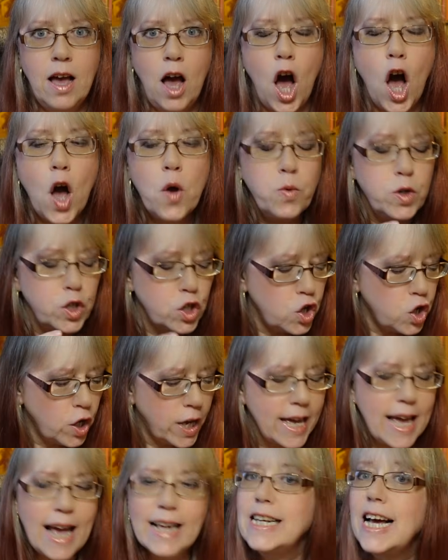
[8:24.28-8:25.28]
I was
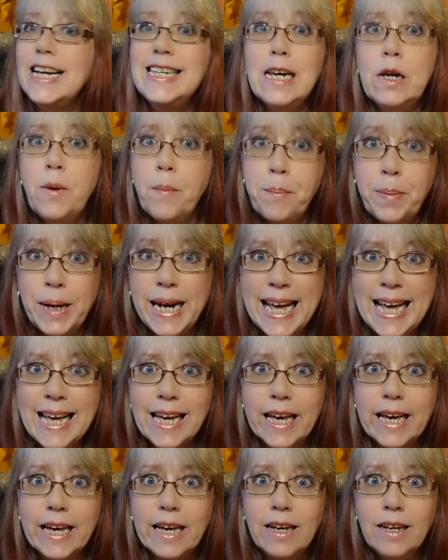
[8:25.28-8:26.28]
looking at it. I didn't
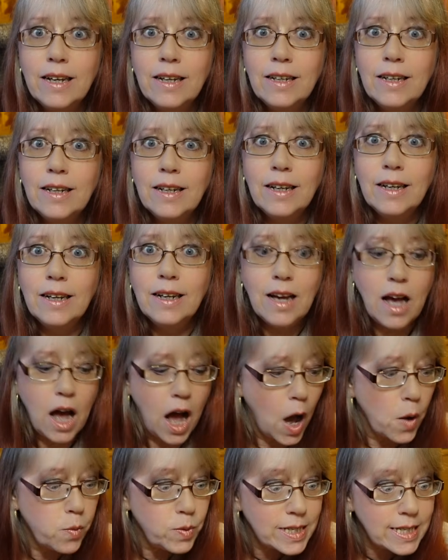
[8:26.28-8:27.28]
blink.
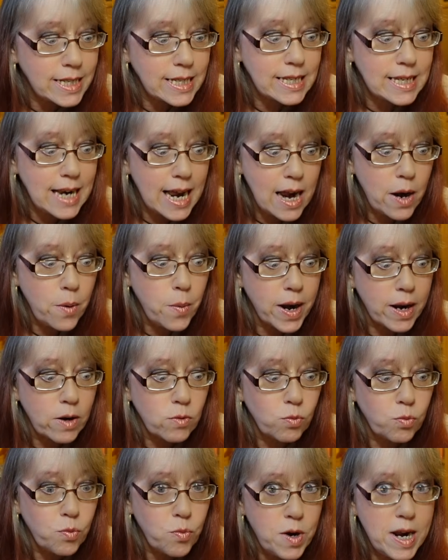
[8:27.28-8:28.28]
I was
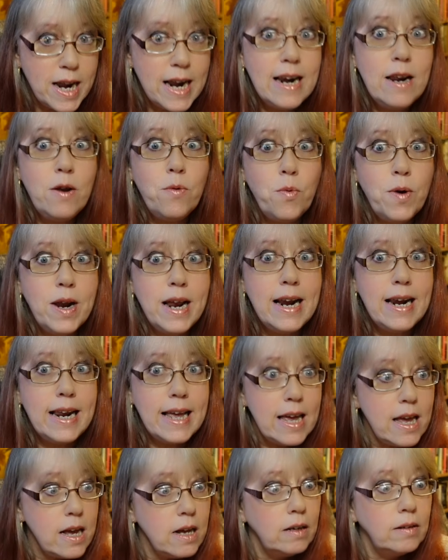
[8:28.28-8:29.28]
staring really,
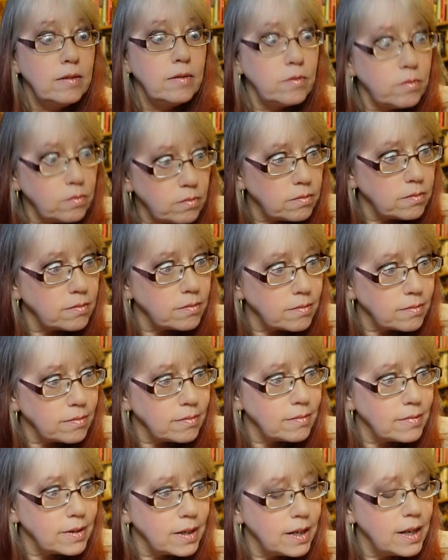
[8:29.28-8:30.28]
really
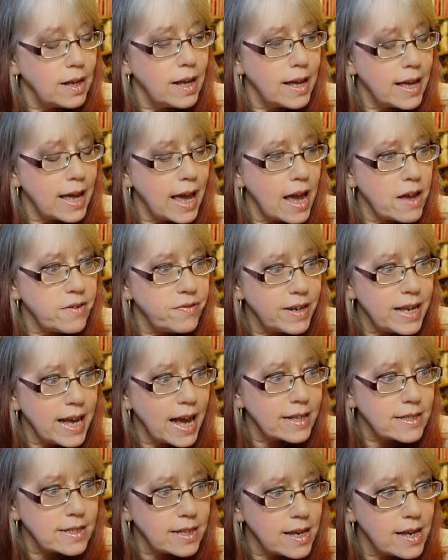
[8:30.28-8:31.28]
carefully
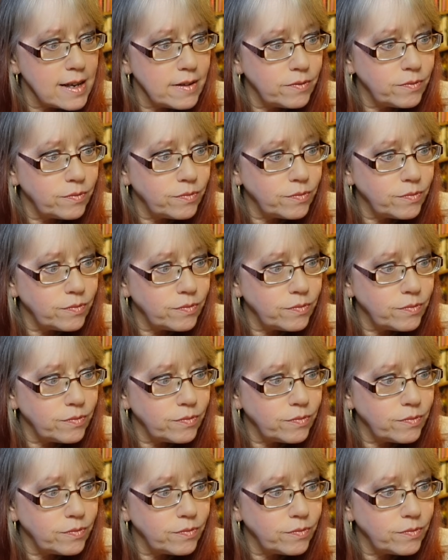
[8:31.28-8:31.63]
at it.